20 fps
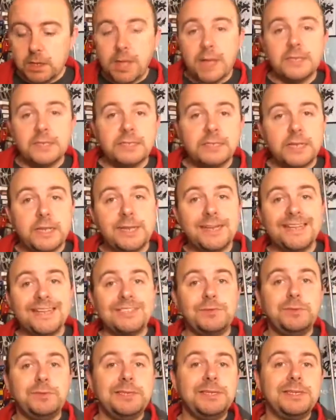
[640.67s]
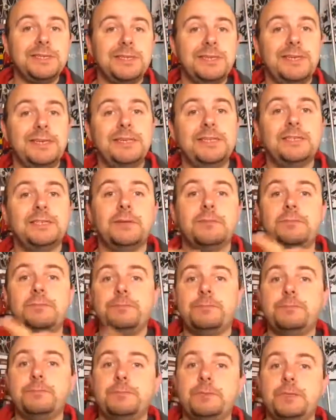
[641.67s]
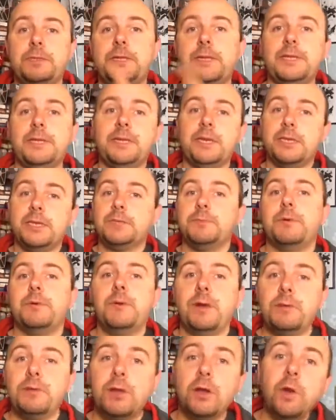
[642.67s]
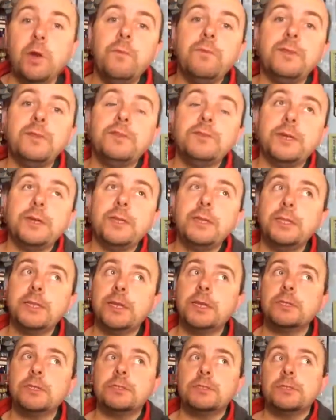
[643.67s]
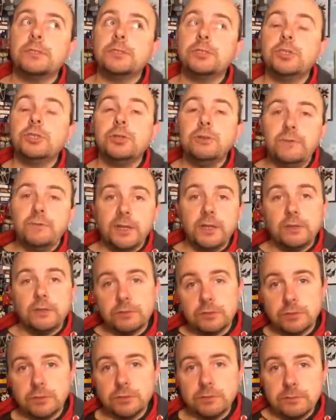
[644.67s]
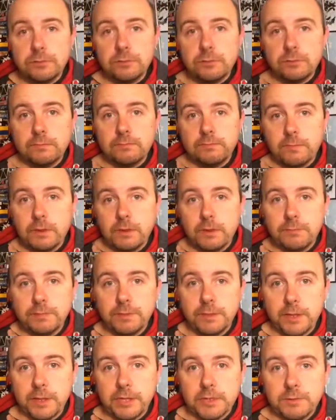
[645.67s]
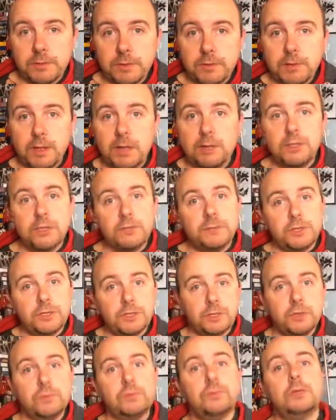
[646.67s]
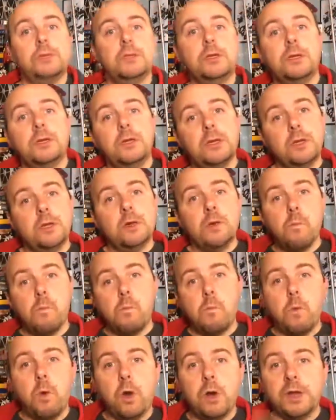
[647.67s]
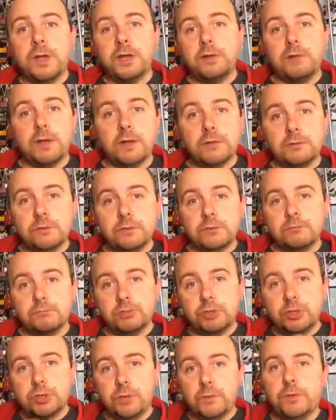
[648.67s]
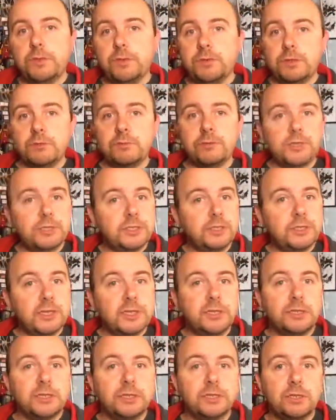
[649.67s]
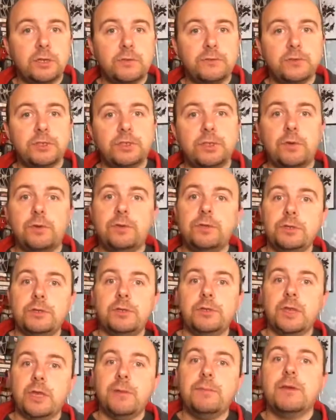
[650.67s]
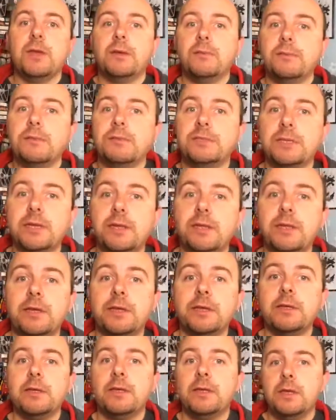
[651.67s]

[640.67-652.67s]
As I say, next week is Play Expo. I'm going to hopefully try and get 2 videos done in Play Expo. I'll do my usual walking around, showing you the merchandise that's on offer, showing you the game cabinets that are there.